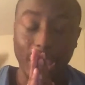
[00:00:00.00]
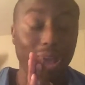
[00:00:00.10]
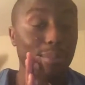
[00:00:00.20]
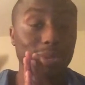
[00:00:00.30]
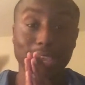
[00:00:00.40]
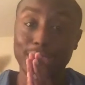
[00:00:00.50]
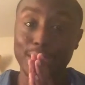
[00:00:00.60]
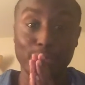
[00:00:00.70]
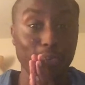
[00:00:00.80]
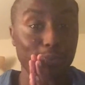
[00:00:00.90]
I'm dead
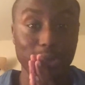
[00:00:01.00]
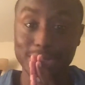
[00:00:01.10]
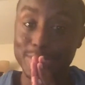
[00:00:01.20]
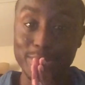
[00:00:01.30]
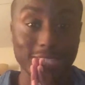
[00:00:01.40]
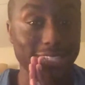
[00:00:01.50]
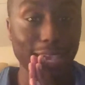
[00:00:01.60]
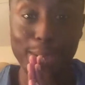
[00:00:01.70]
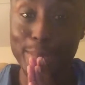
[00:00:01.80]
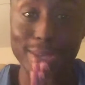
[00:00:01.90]
at wolf pussy, bitch.
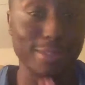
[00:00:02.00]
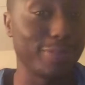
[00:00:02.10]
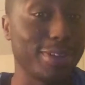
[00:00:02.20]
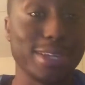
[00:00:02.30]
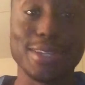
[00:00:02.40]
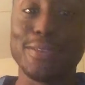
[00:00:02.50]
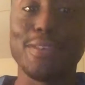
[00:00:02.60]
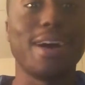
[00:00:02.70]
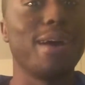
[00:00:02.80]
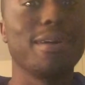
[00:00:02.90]
Tami is funny as
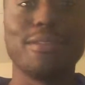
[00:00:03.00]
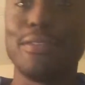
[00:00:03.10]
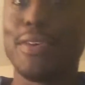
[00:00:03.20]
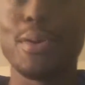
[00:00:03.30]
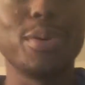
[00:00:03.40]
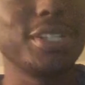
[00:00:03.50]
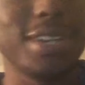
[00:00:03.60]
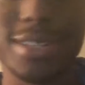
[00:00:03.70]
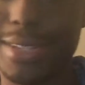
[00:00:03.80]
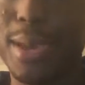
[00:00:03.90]
fuck. I don't give a fuck what
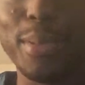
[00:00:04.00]
y'all say